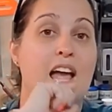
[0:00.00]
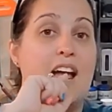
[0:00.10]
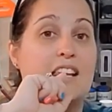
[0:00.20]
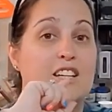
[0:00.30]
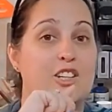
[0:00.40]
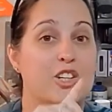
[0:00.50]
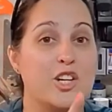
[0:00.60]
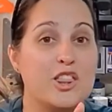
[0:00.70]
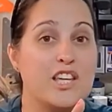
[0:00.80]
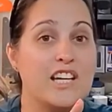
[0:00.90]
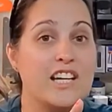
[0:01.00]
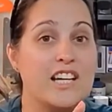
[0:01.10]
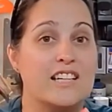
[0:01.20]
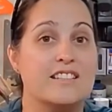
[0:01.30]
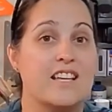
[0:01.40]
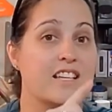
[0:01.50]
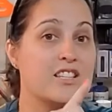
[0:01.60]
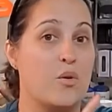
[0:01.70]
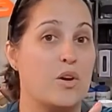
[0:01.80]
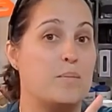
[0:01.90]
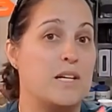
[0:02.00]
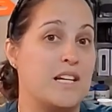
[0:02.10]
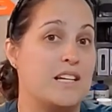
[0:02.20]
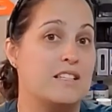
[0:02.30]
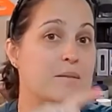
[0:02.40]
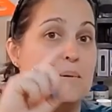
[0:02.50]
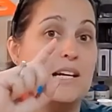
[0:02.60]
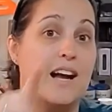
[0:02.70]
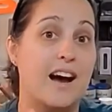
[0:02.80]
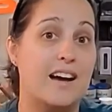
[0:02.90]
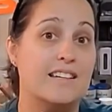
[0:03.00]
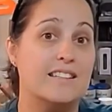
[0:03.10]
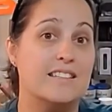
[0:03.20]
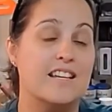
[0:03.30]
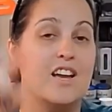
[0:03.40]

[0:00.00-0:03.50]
And the good thing is it's going to be easy because